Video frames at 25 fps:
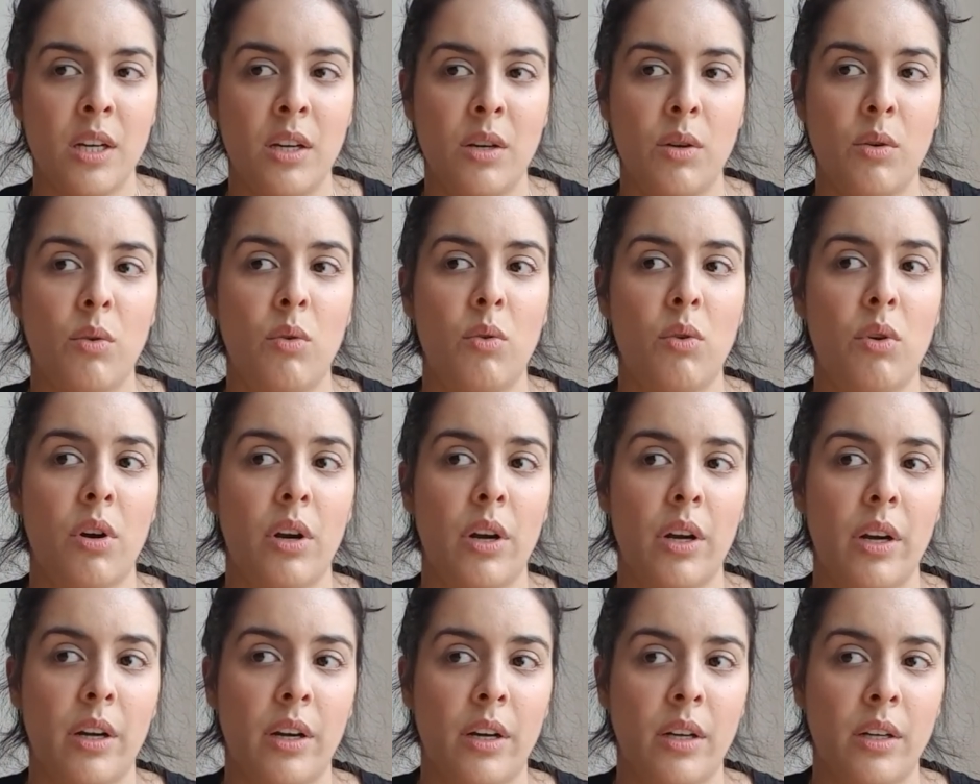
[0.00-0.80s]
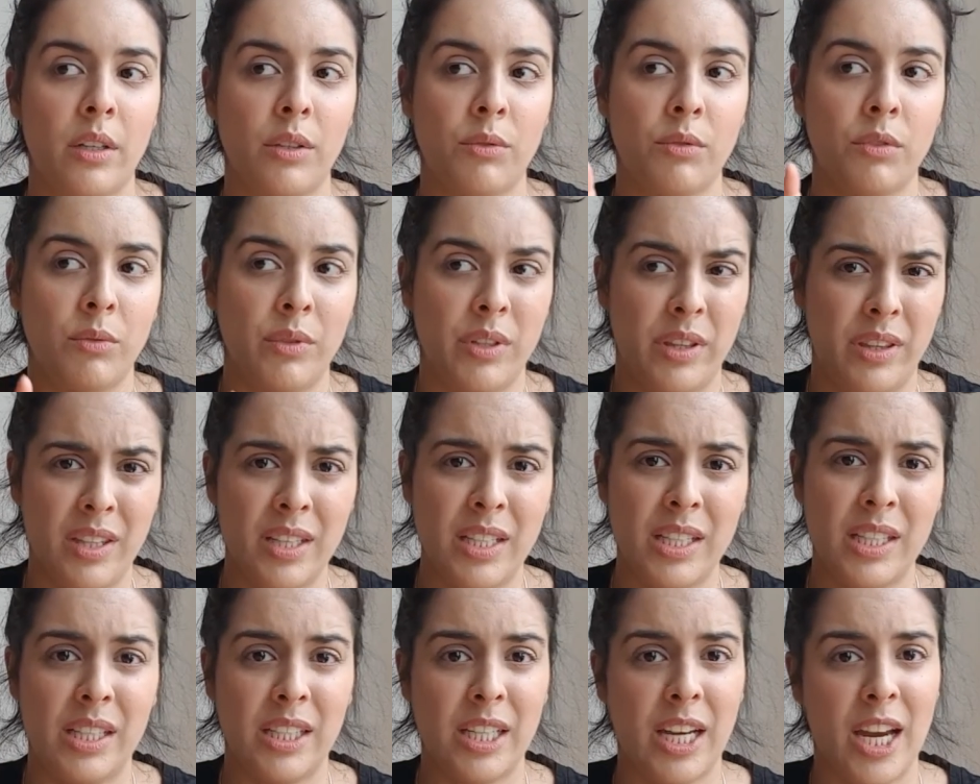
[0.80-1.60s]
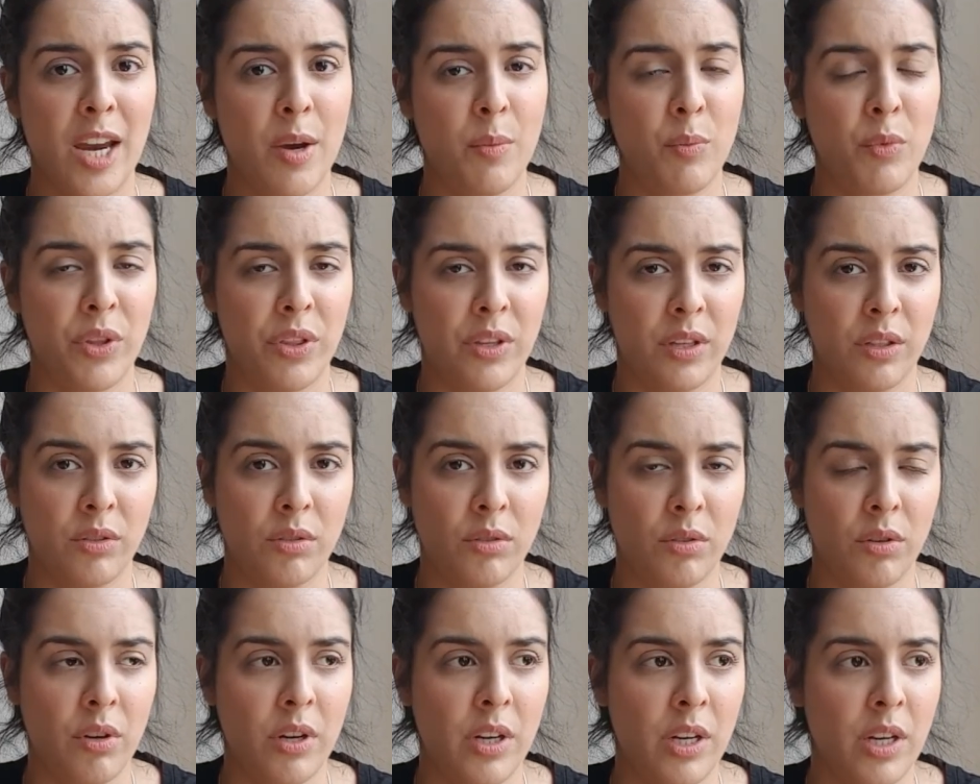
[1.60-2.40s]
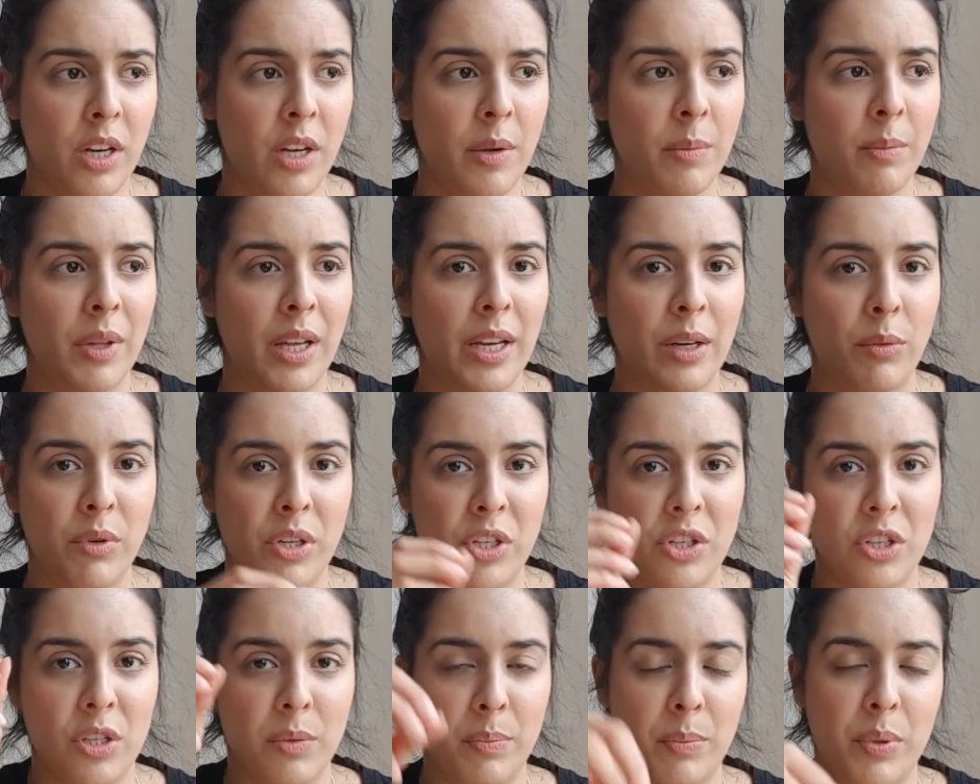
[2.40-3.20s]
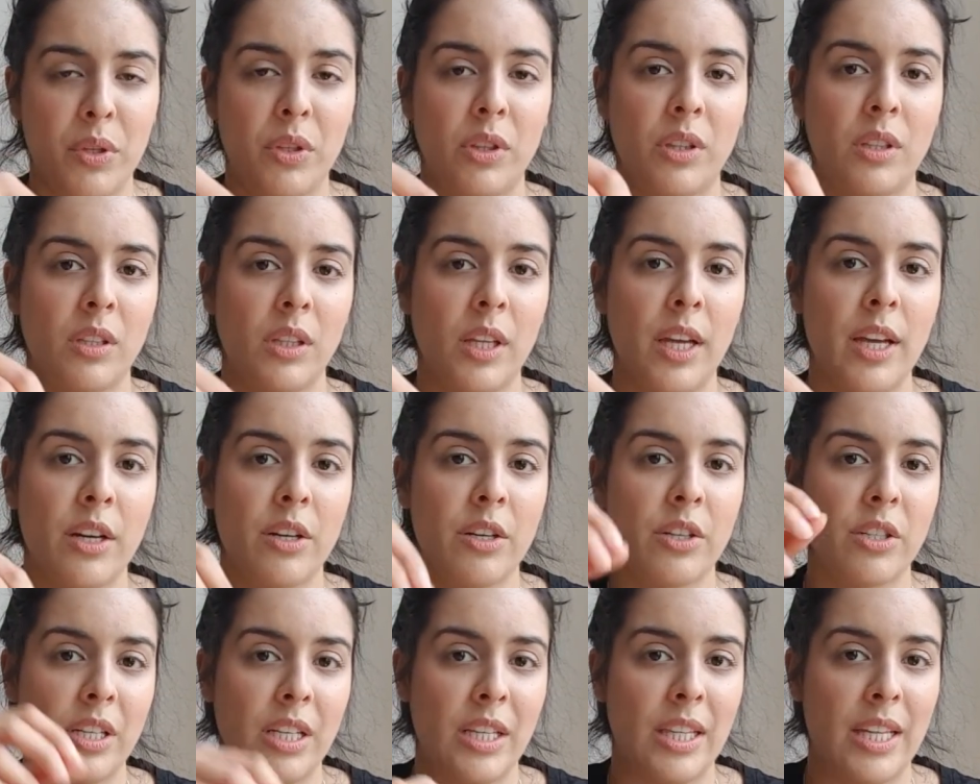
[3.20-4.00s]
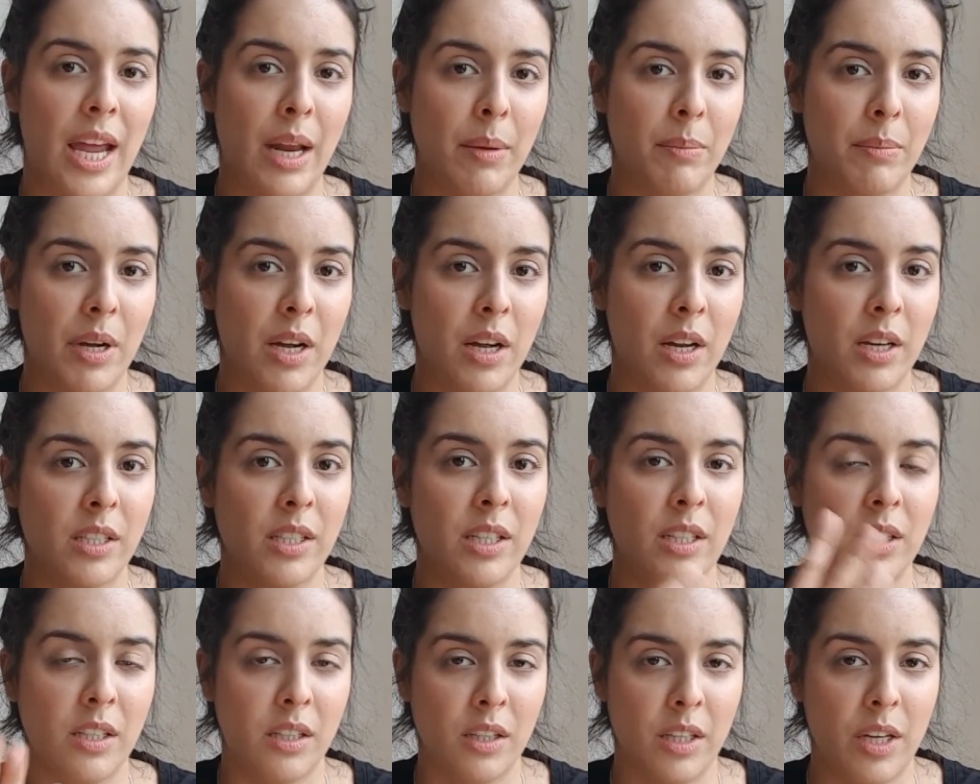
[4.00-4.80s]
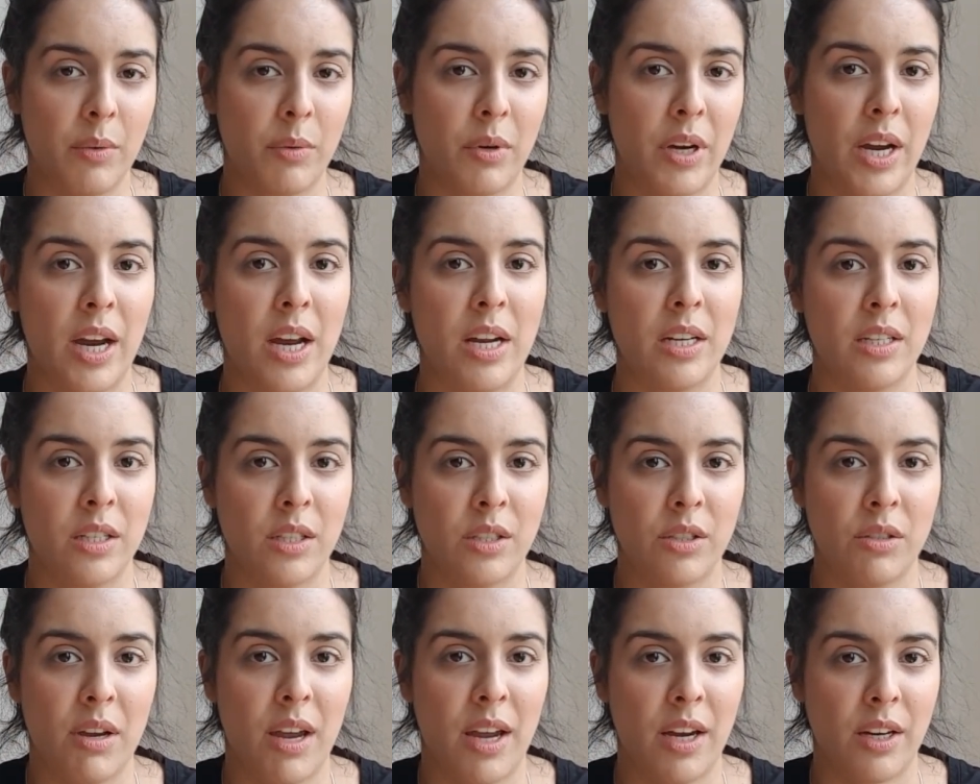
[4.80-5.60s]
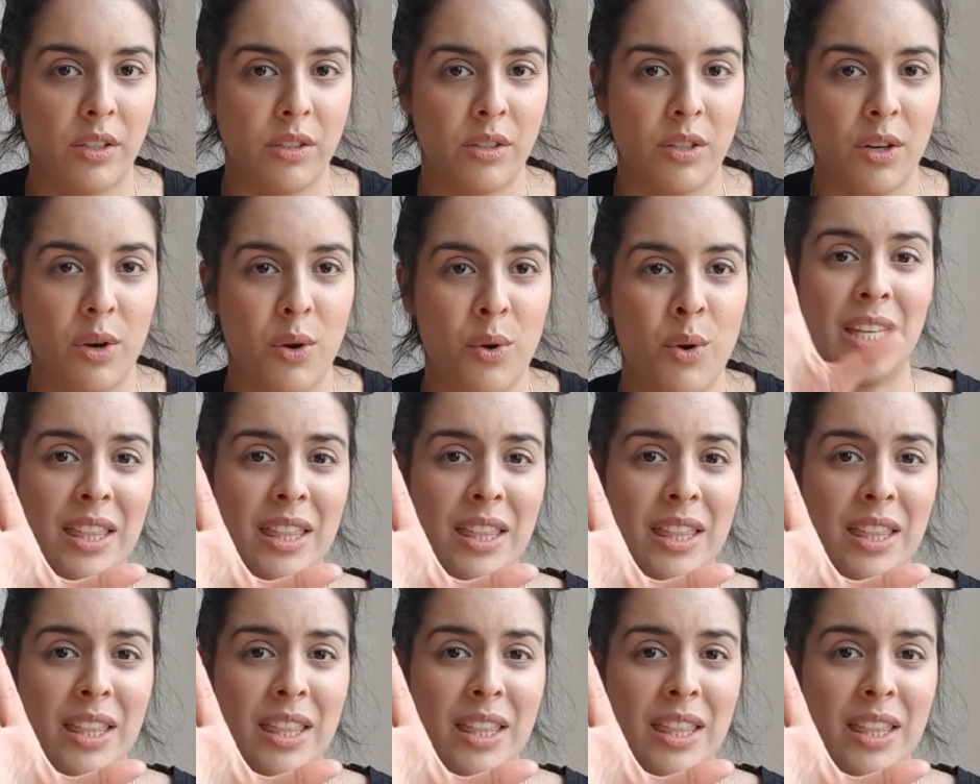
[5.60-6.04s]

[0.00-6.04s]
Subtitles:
or with this time with EXO'rDIUM, like we just put the letters in that box and then they were handed to EXO.